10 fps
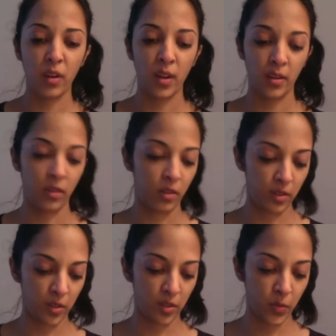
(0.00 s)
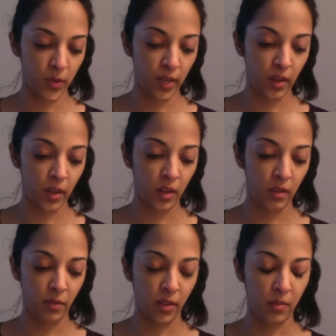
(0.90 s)
I don't know at this point if
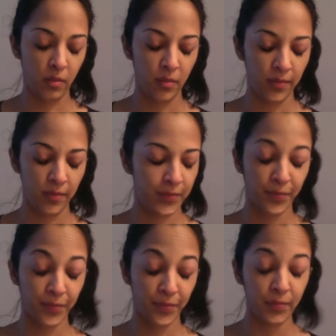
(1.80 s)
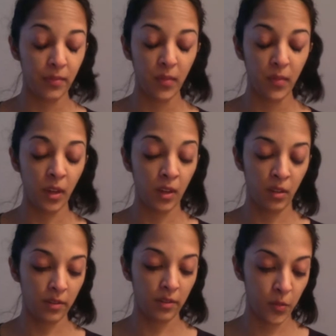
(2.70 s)
um, I don't know
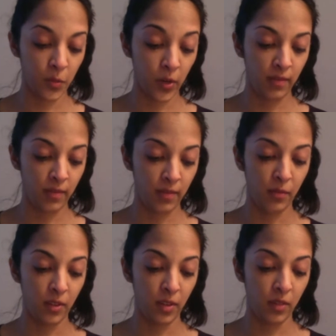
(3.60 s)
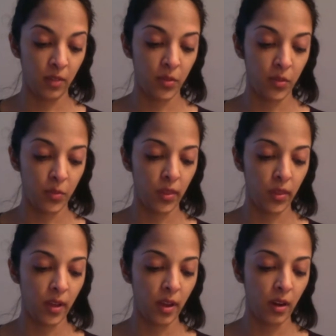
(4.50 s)
at this point if I feel comfortable with
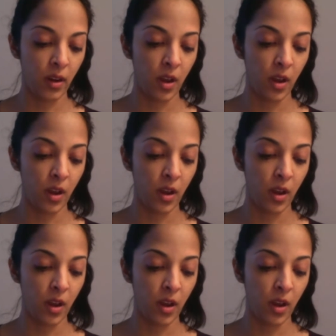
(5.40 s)
that.